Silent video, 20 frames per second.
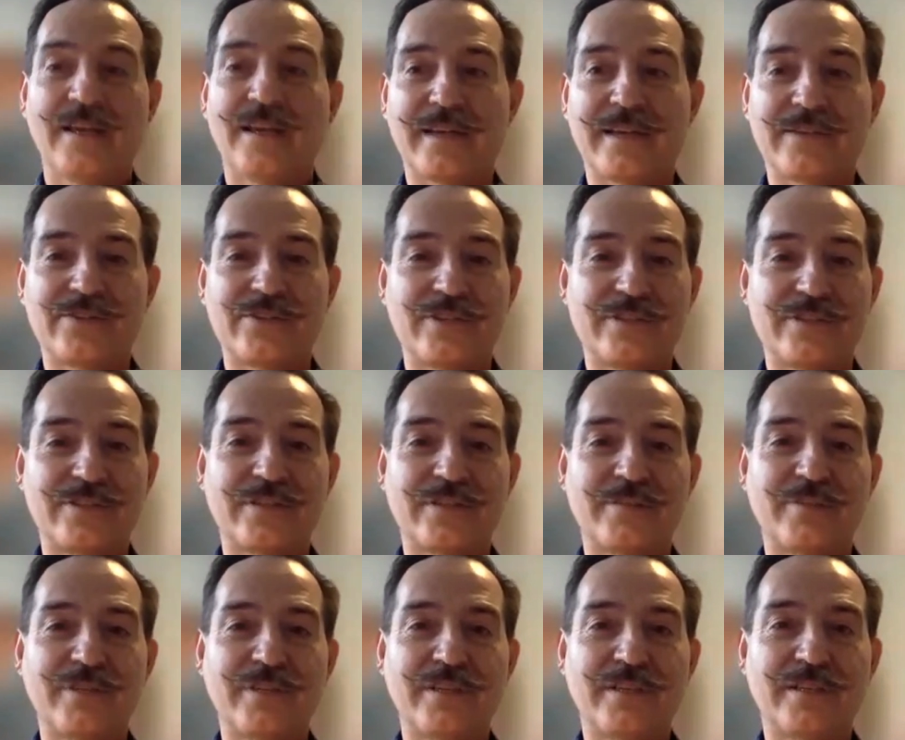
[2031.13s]
And she's going
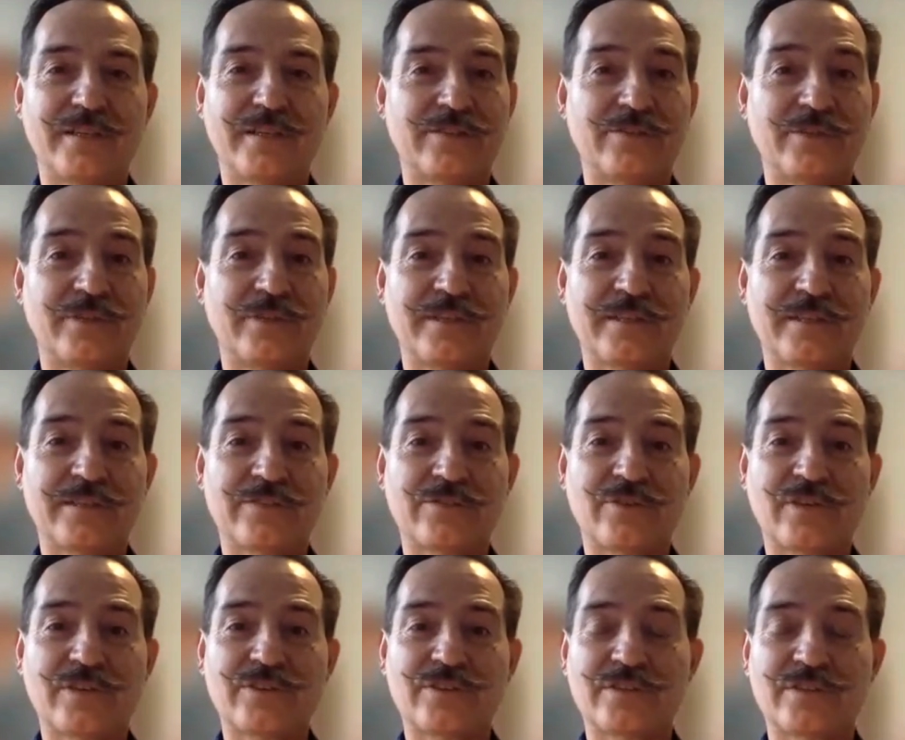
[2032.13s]
to be doing the
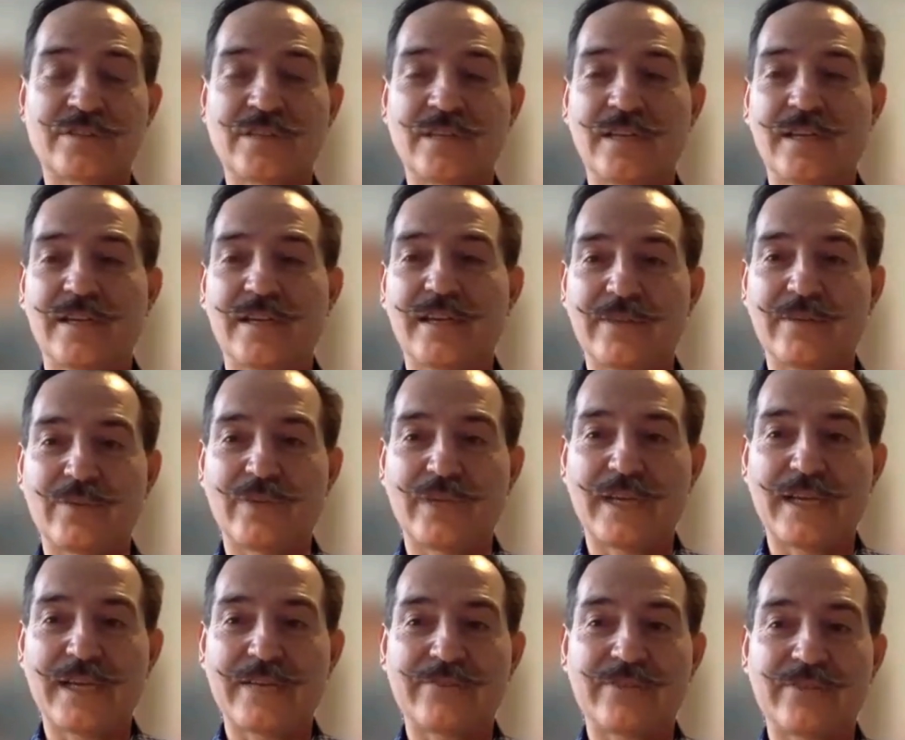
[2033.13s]
instructions. And we
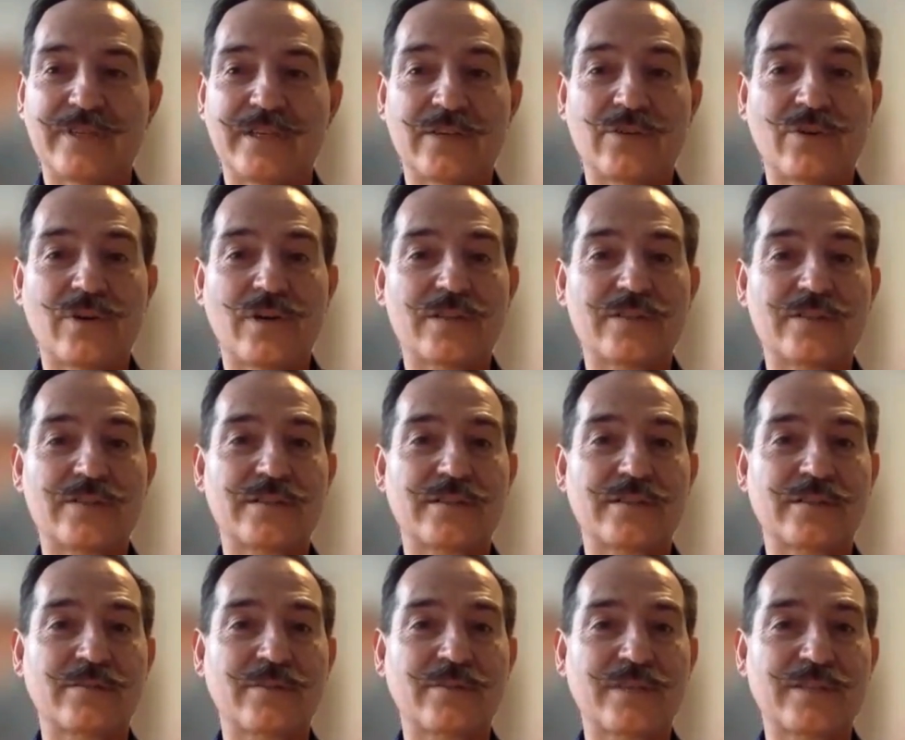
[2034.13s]
have across
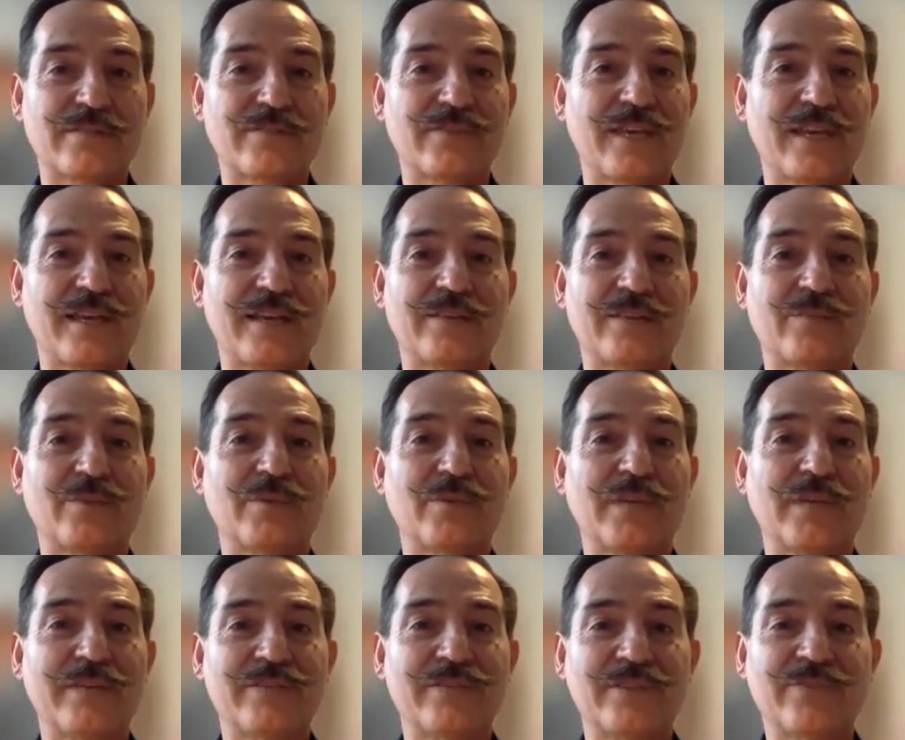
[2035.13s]
the rest of Canada, we
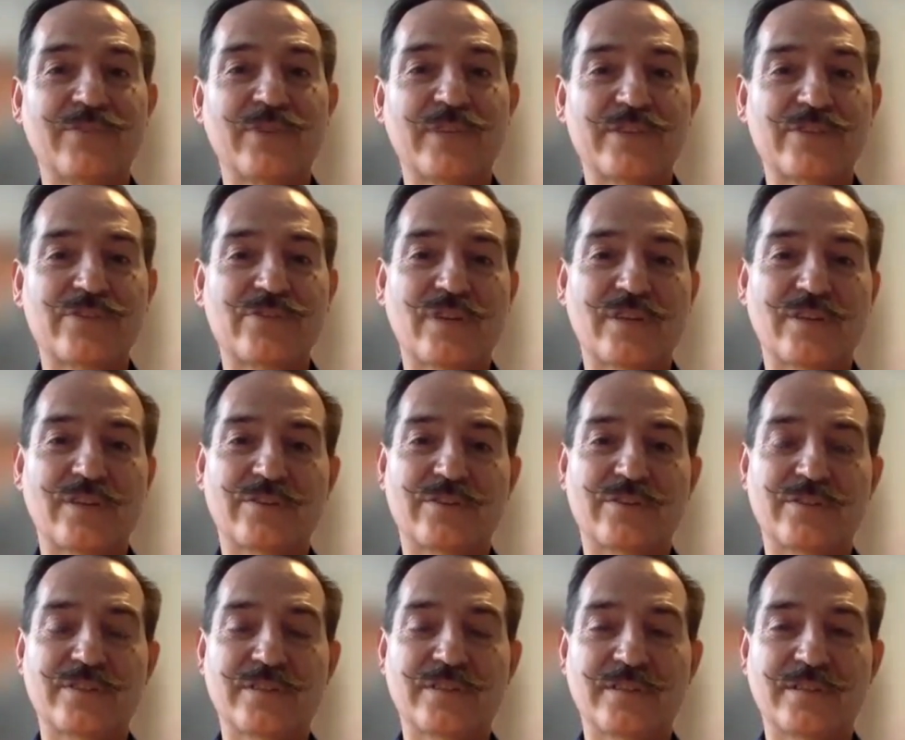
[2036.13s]
will have different
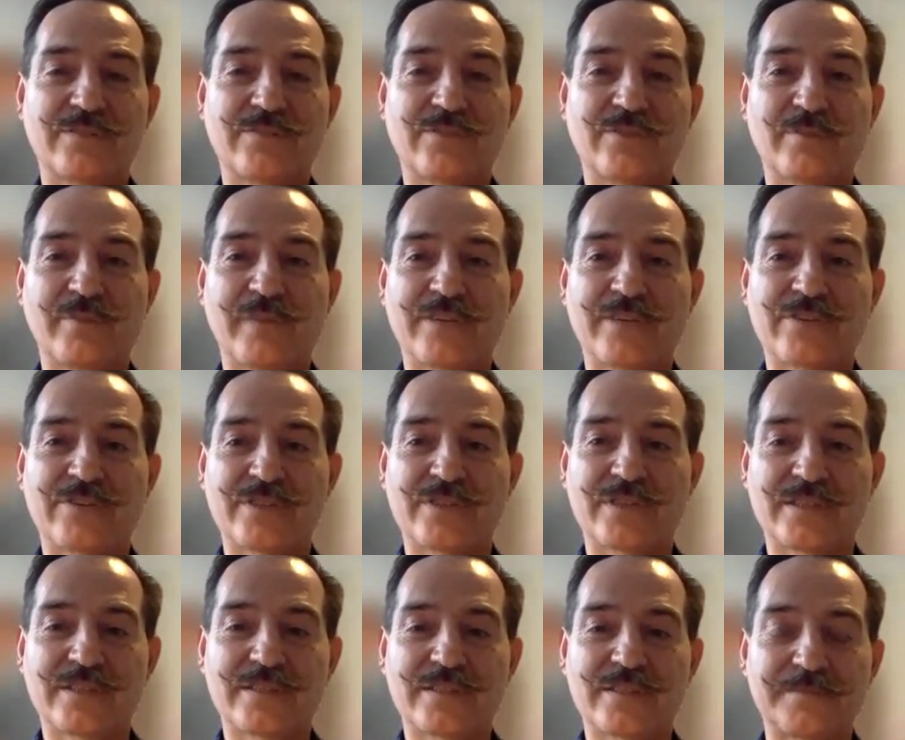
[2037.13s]
instructors in the different major
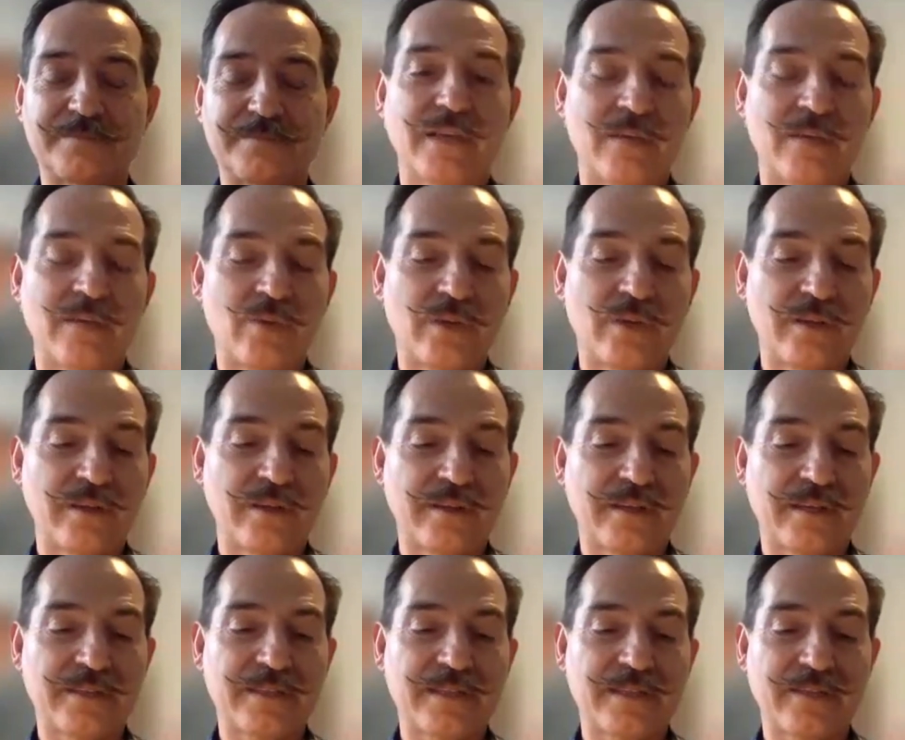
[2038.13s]
cities. And one of the
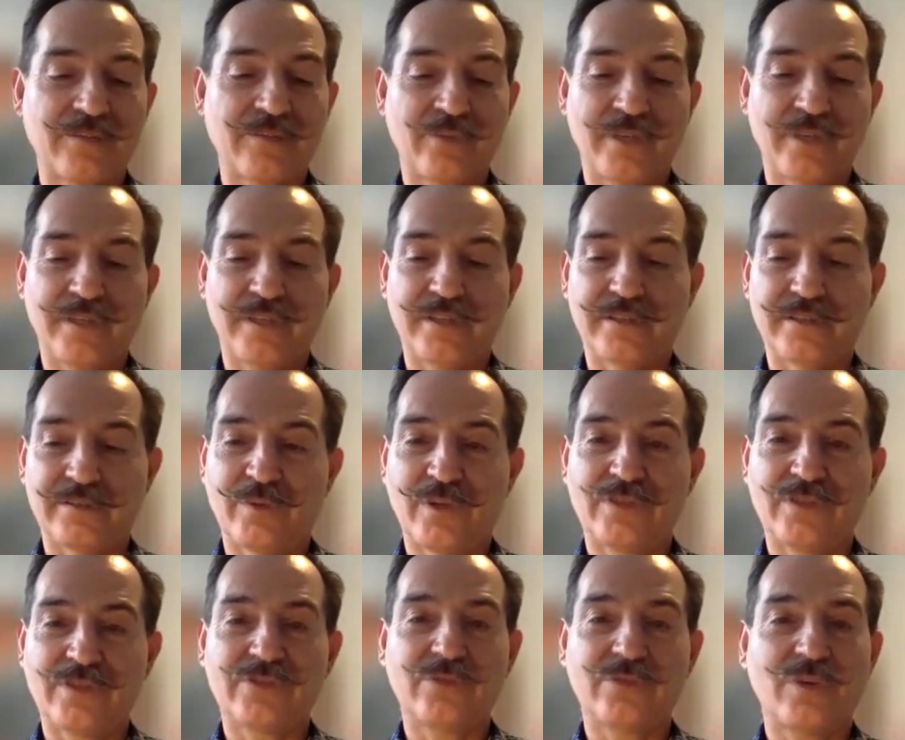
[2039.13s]
things that we
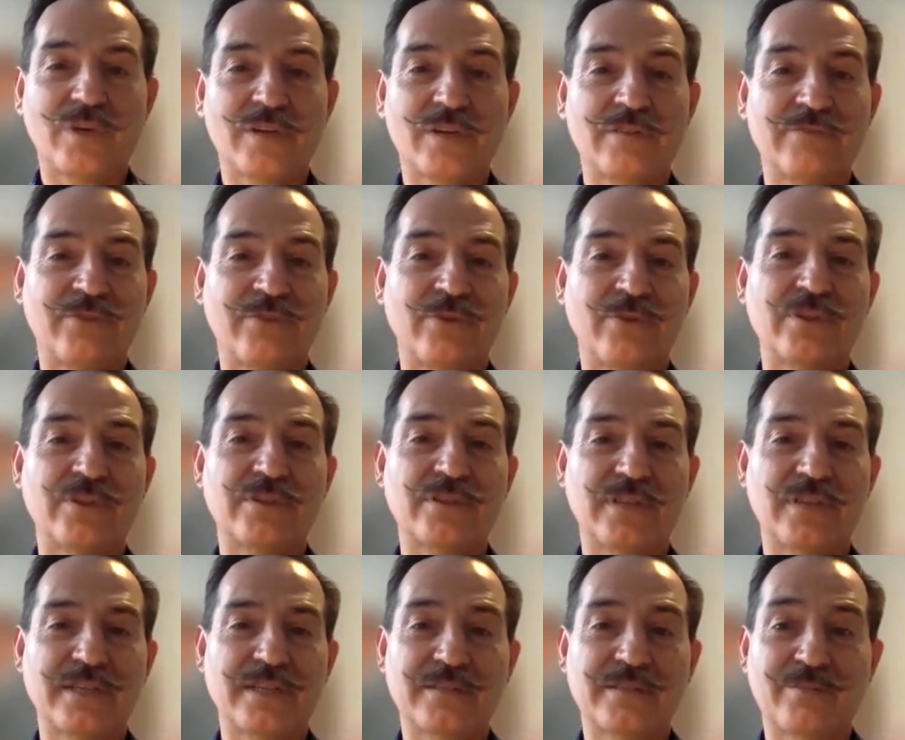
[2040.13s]
also want to focus
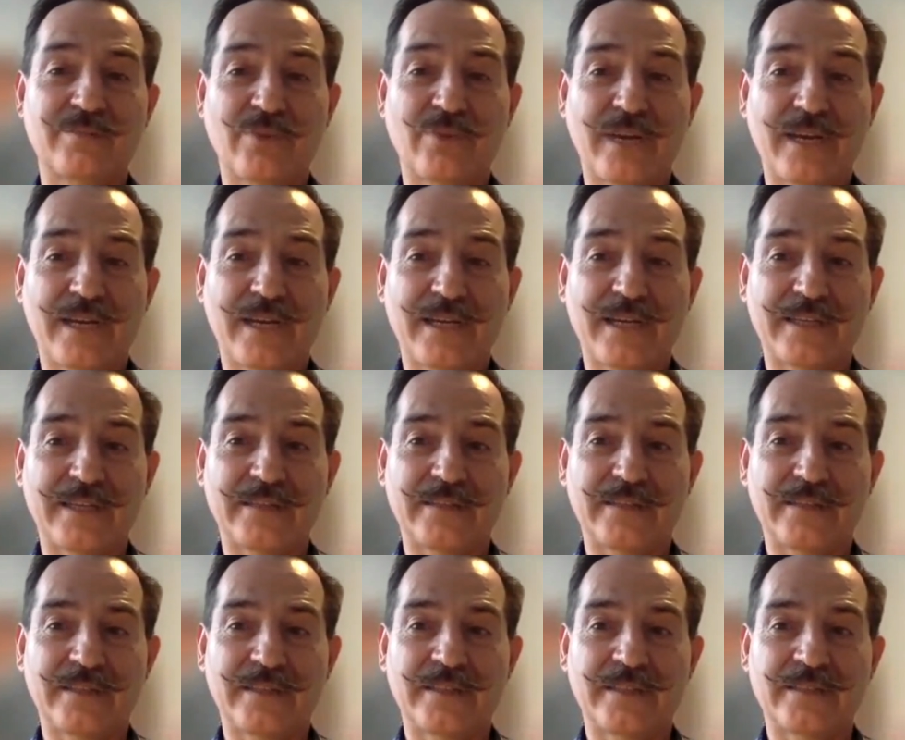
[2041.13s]
on as a brand
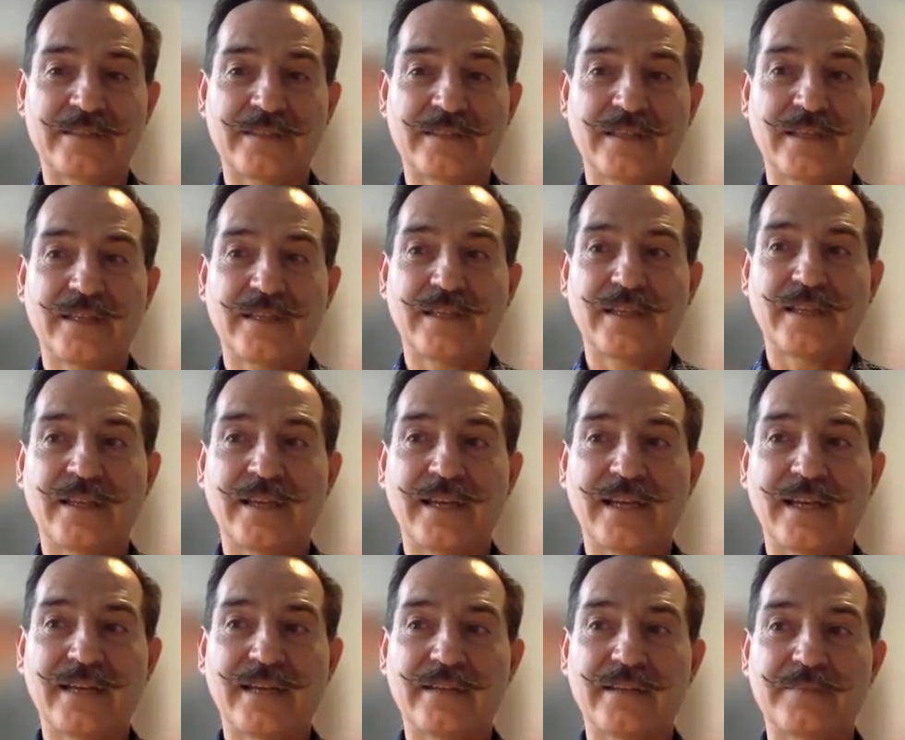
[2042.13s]
is
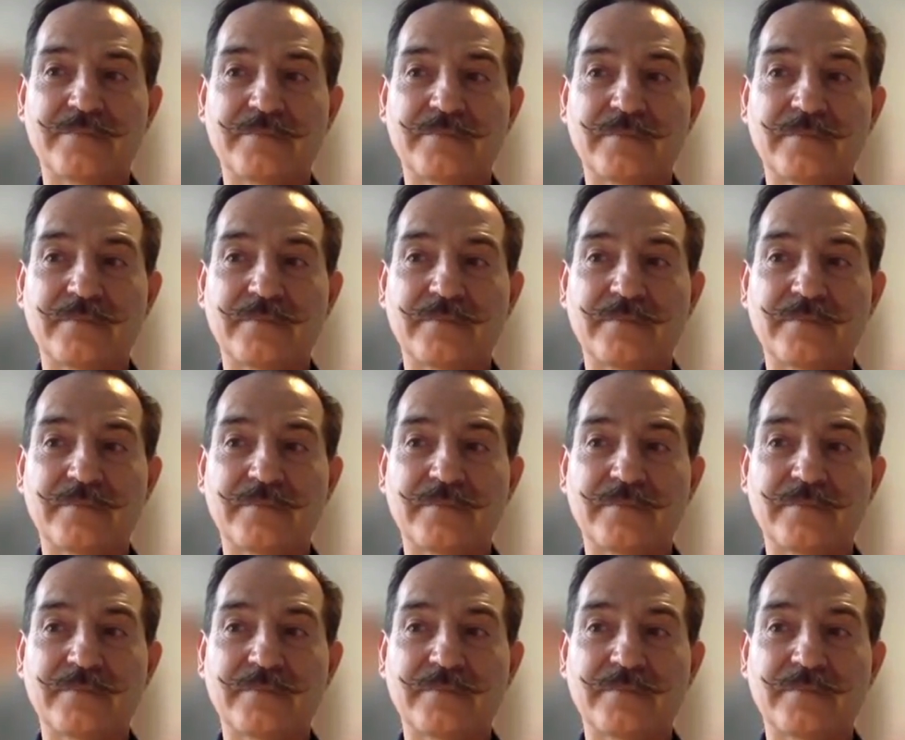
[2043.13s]
that,